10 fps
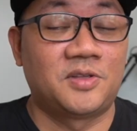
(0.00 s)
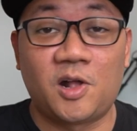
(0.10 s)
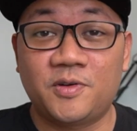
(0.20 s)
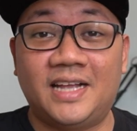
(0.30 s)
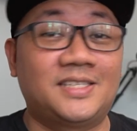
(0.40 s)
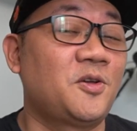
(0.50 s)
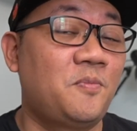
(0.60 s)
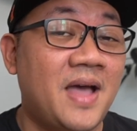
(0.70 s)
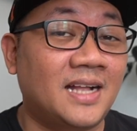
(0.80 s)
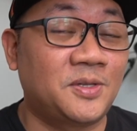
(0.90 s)
Alright, so
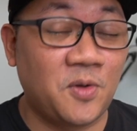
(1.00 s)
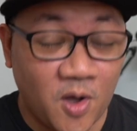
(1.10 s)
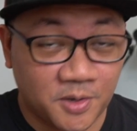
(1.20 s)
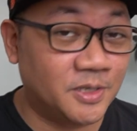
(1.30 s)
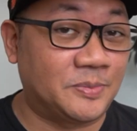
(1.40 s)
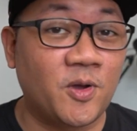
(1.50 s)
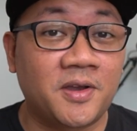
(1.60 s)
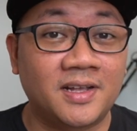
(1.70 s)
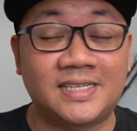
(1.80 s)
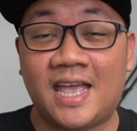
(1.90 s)
back to Honor's
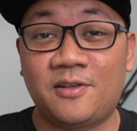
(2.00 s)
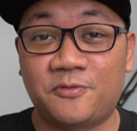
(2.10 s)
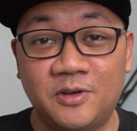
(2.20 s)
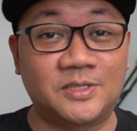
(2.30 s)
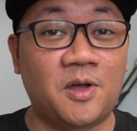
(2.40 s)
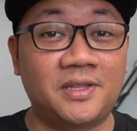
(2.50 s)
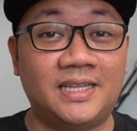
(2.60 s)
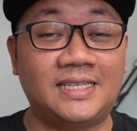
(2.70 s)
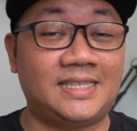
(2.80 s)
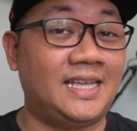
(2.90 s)
products, and first on the
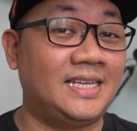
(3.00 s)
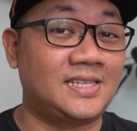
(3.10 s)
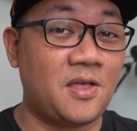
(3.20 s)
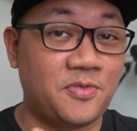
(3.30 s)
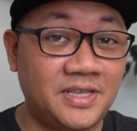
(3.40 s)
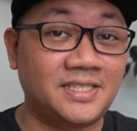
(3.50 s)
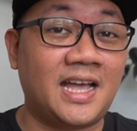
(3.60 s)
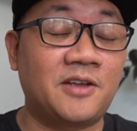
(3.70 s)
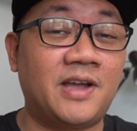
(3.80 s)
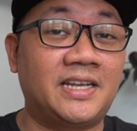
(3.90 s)
list is this
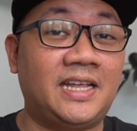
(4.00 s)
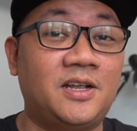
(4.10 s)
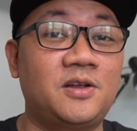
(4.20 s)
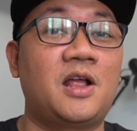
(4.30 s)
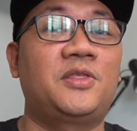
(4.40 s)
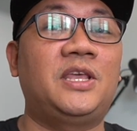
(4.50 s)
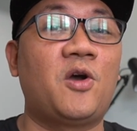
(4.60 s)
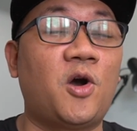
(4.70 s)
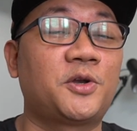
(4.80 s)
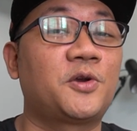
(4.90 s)
guy right here, the
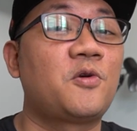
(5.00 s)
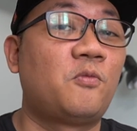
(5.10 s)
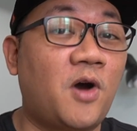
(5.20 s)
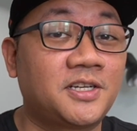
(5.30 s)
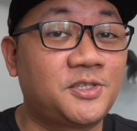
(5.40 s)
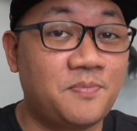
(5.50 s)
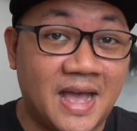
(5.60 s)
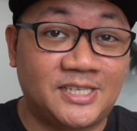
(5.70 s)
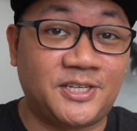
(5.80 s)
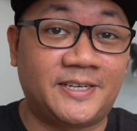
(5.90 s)
Honor Watch
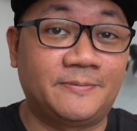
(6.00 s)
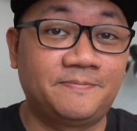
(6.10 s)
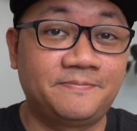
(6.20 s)
Magic.